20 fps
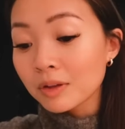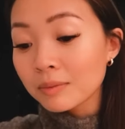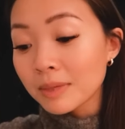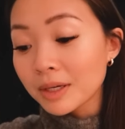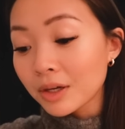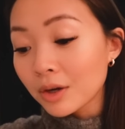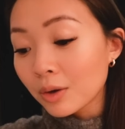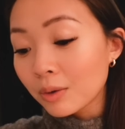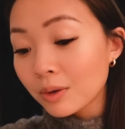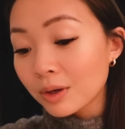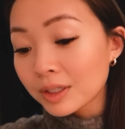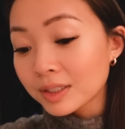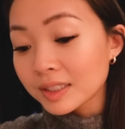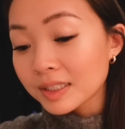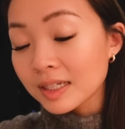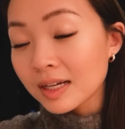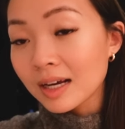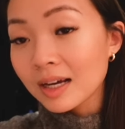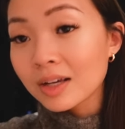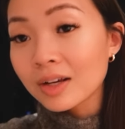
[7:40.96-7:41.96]
of my coworkers
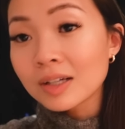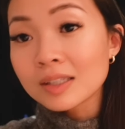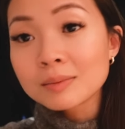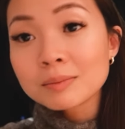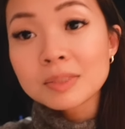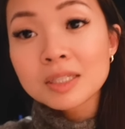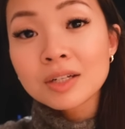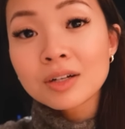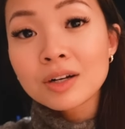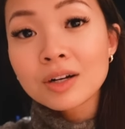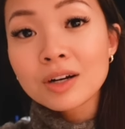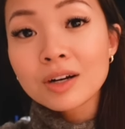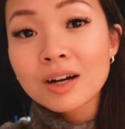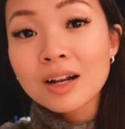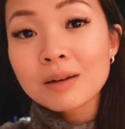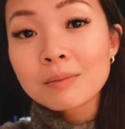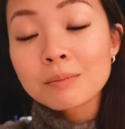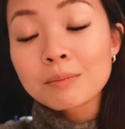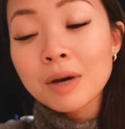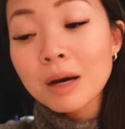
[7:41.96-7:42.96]
and I got some dinner
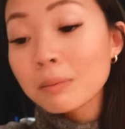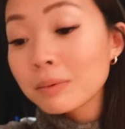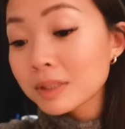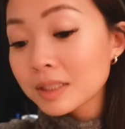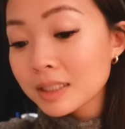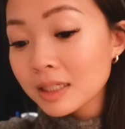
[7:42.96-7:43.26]
and bubble